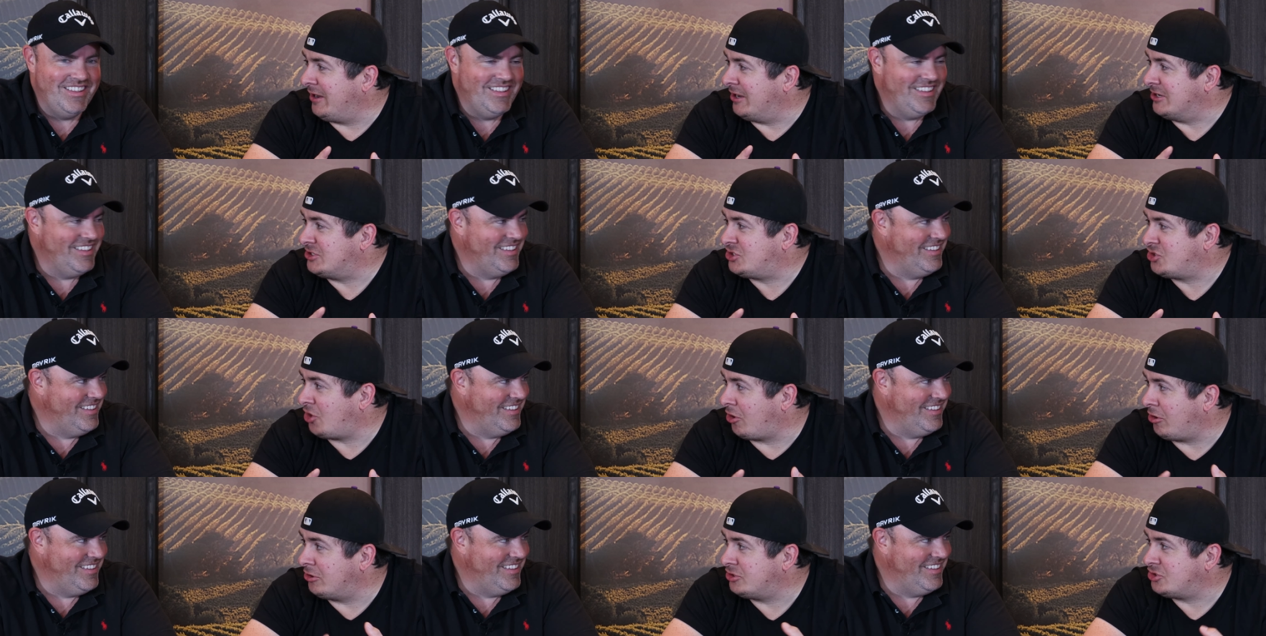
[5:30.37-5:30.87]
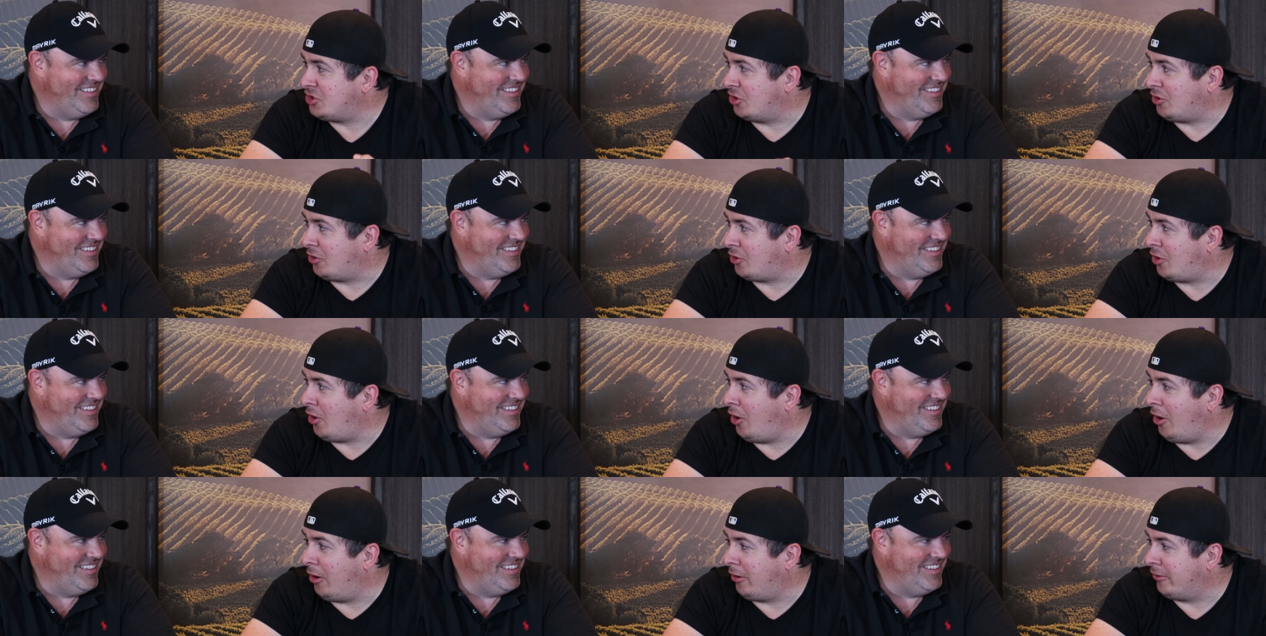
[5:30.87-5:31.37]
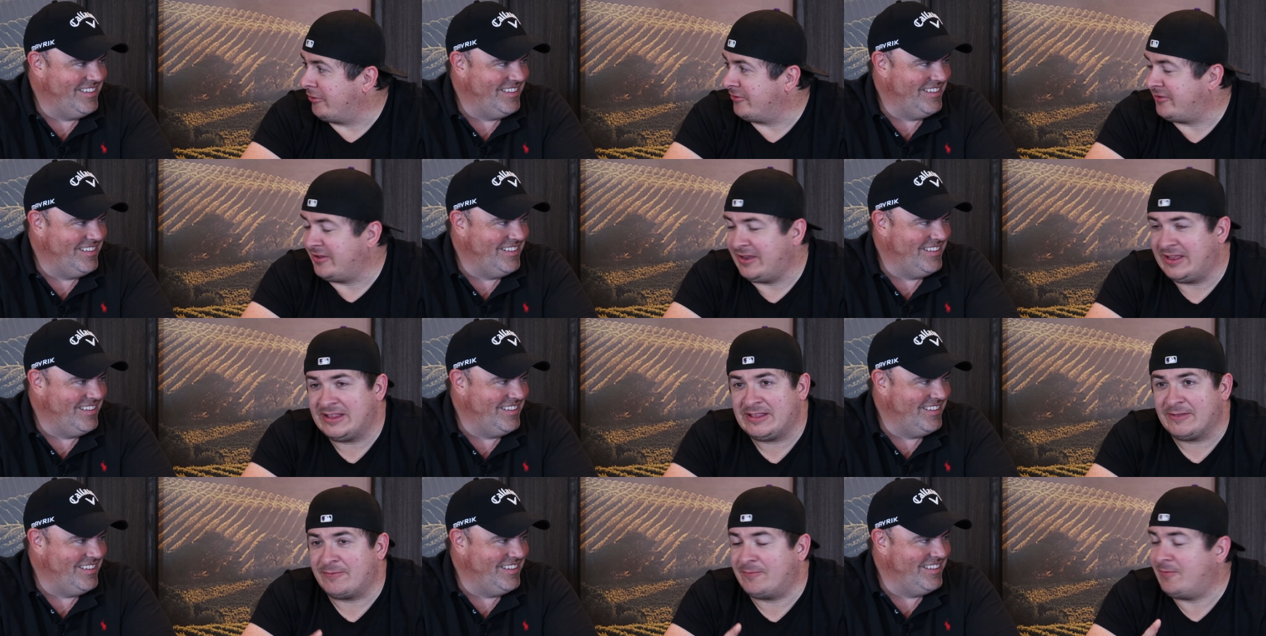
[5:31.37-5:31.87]
Speaker 1: we going to charge our cars
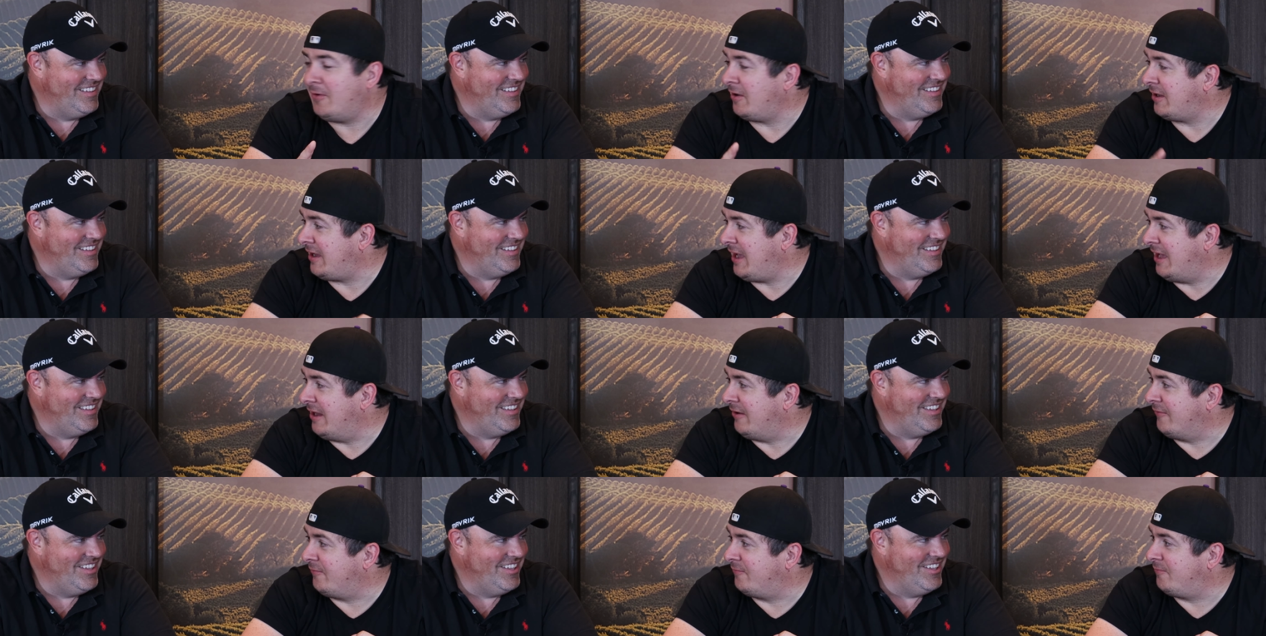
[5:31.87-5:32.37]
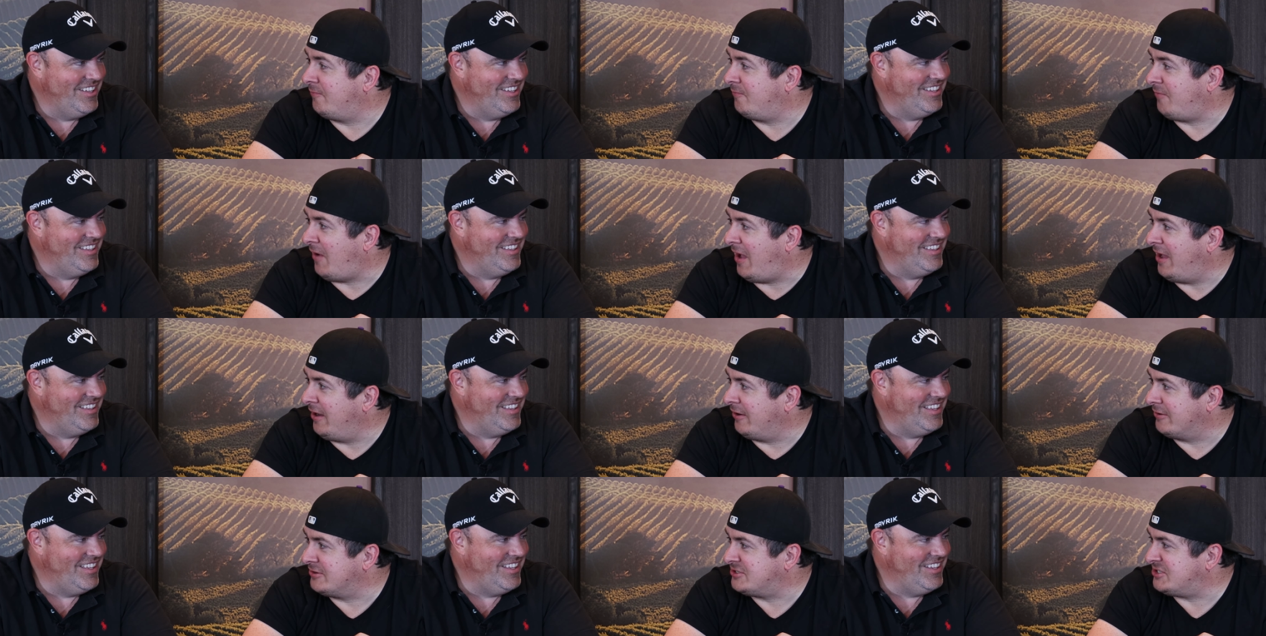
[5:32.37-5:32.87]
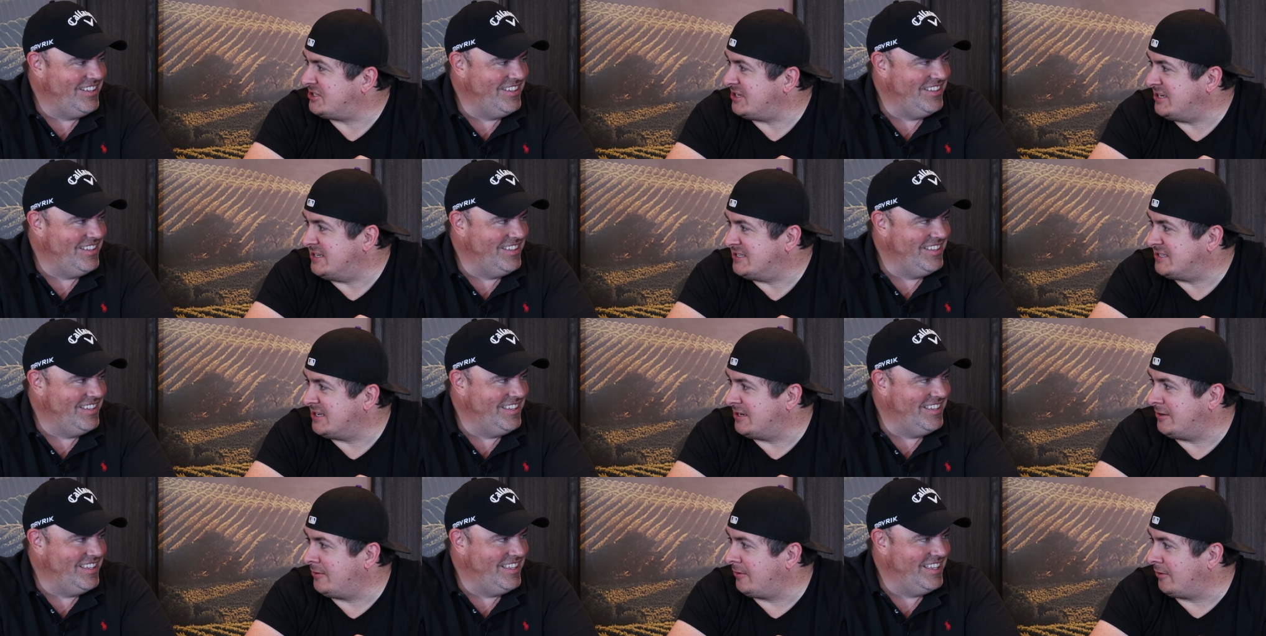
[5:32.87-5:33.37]
and get the fuck out of fire
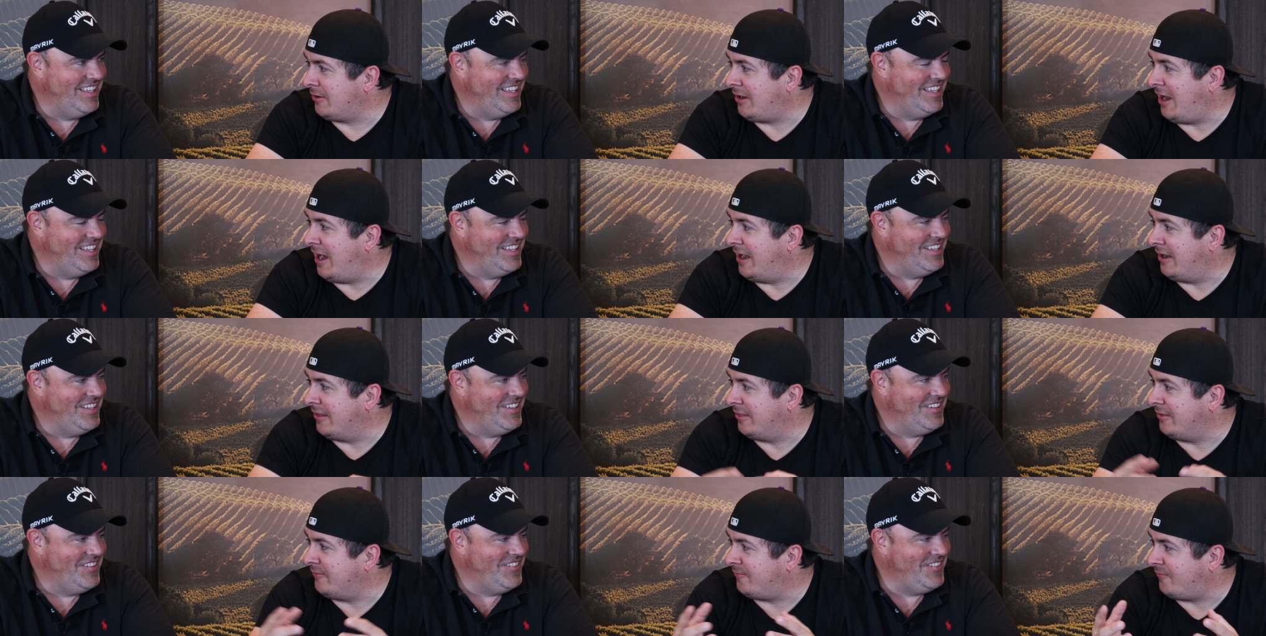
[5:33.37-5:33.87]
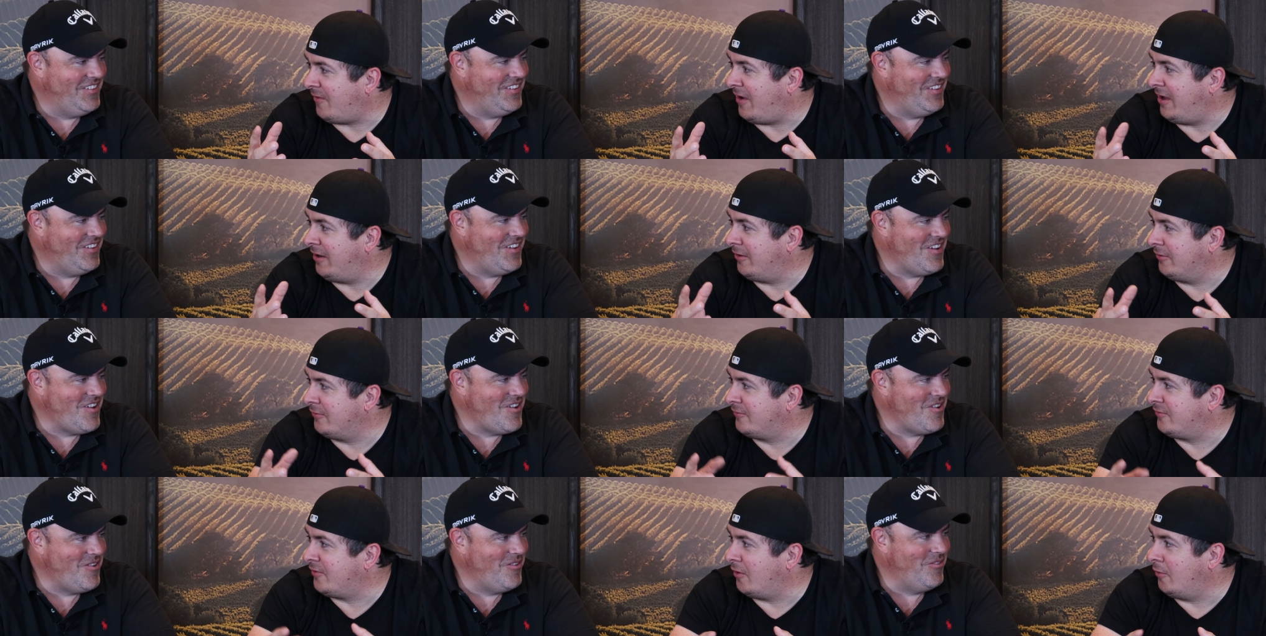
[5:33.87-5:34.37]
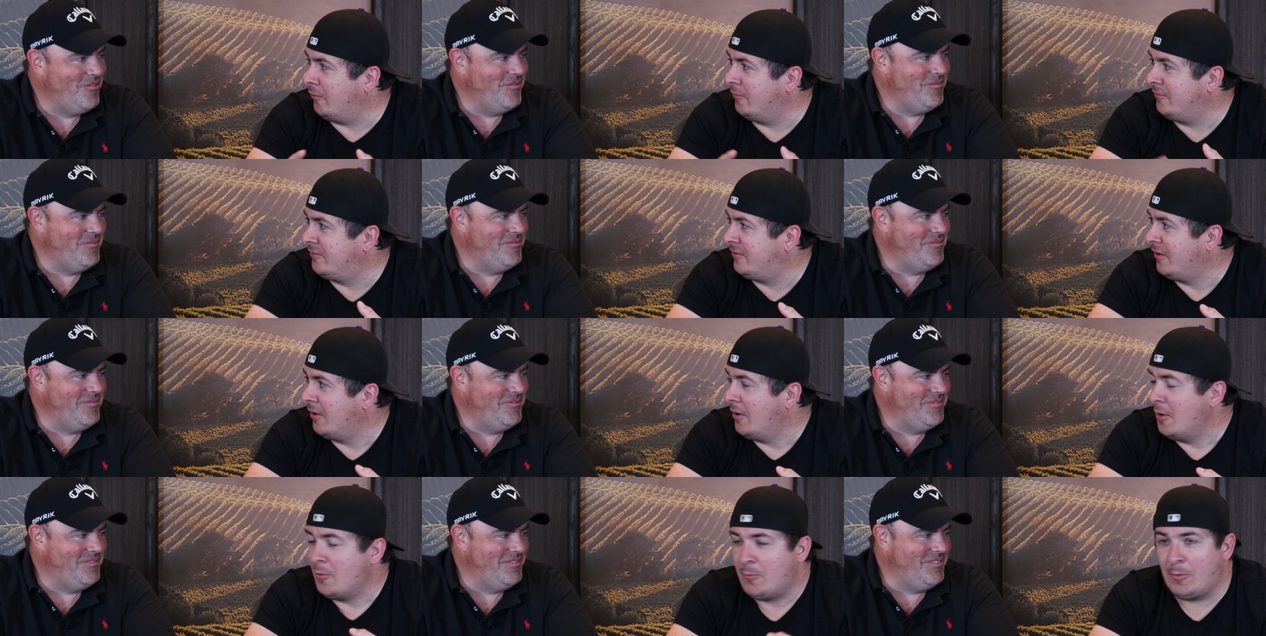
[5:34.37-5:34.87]
season or out of the fire
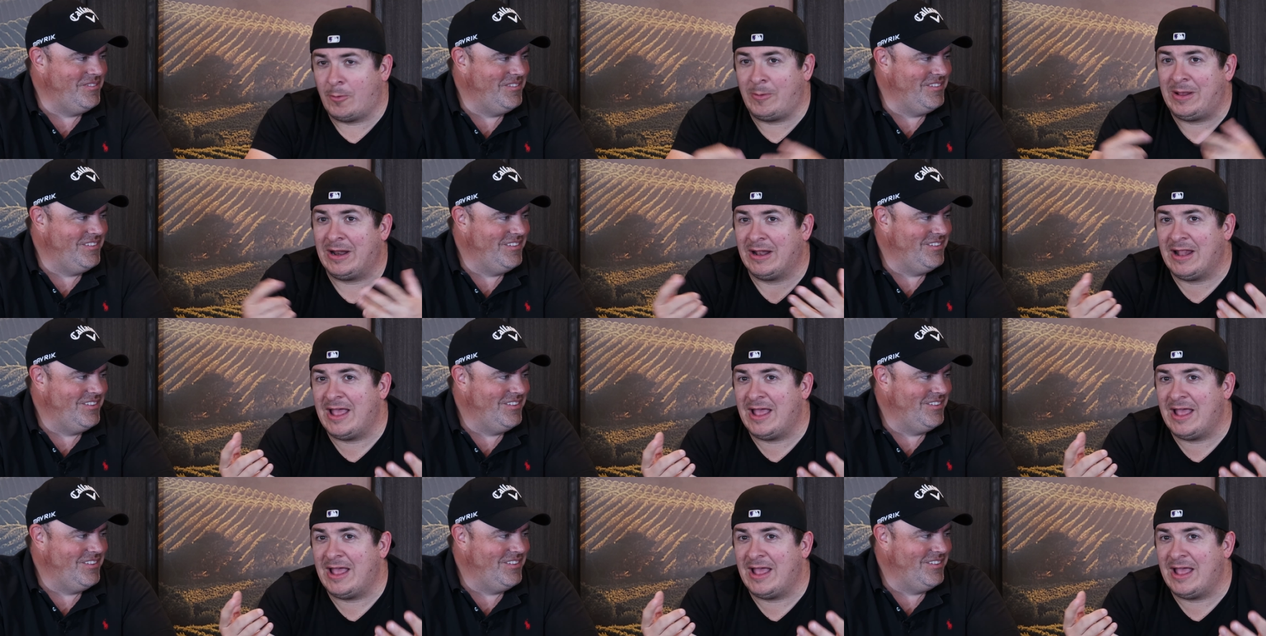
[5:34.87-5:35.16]
zones when we